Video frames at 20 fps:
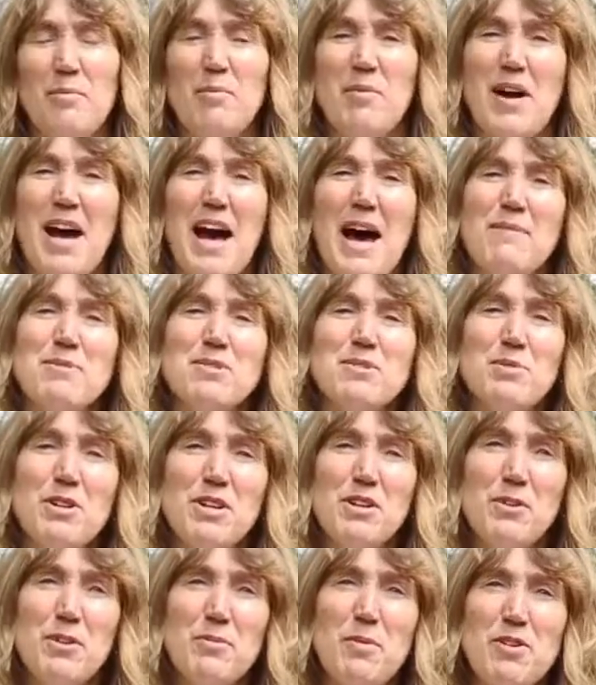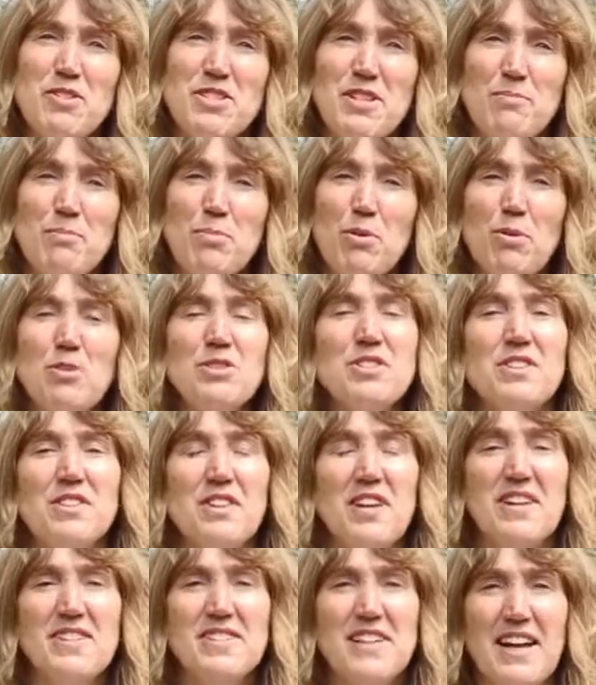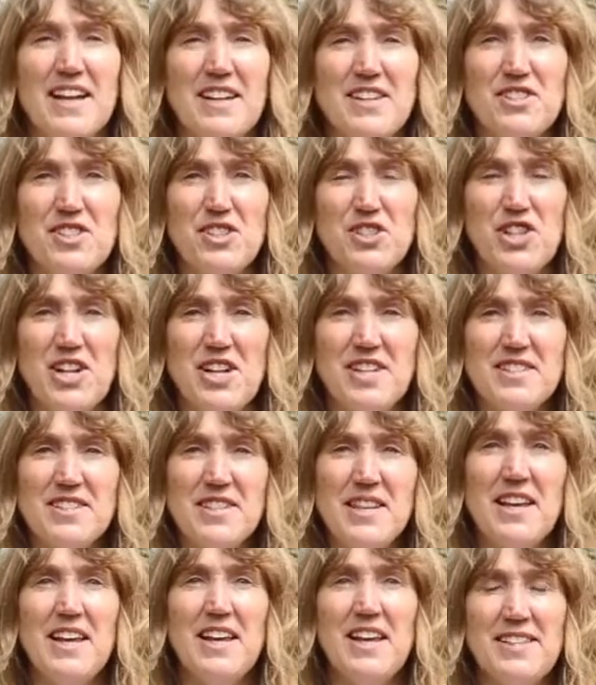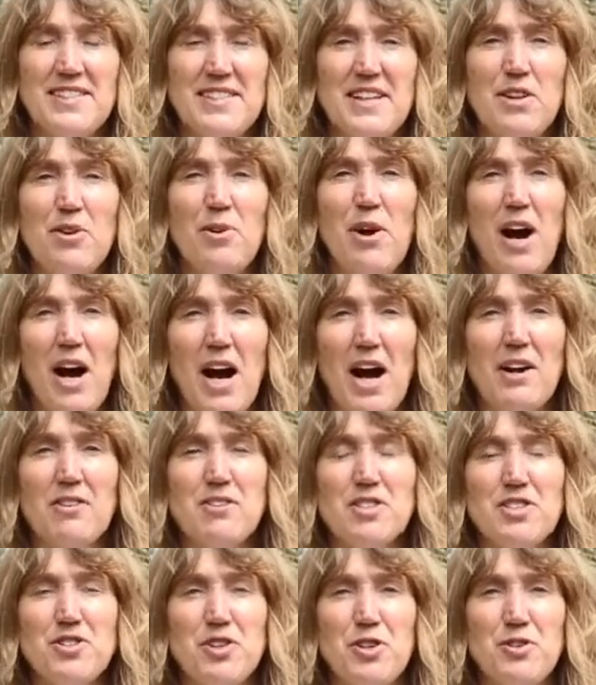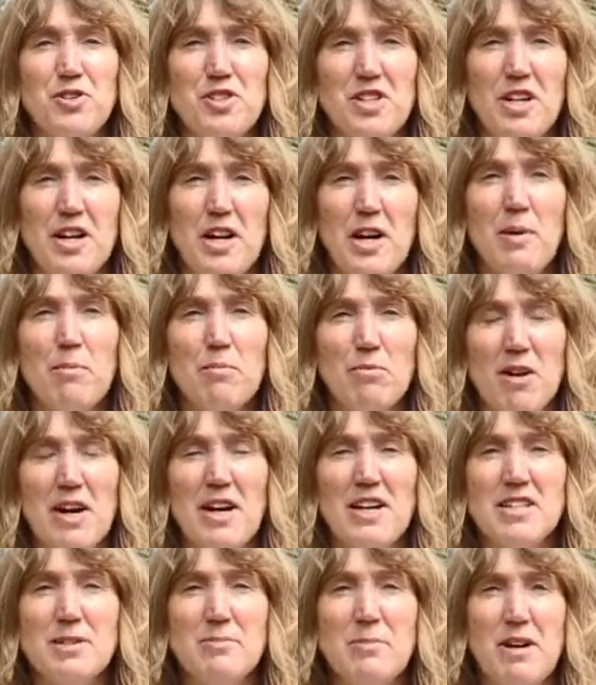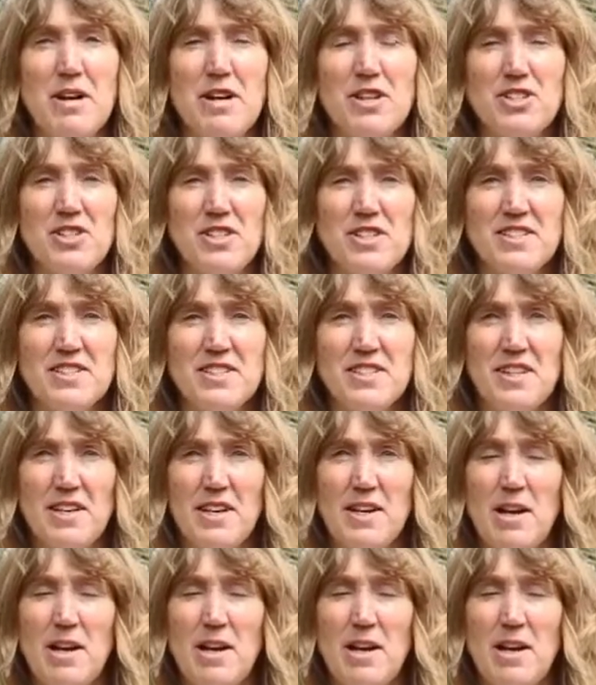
Perhaps one of the most important things I can suggest is that you hire a scooter prior to purchase.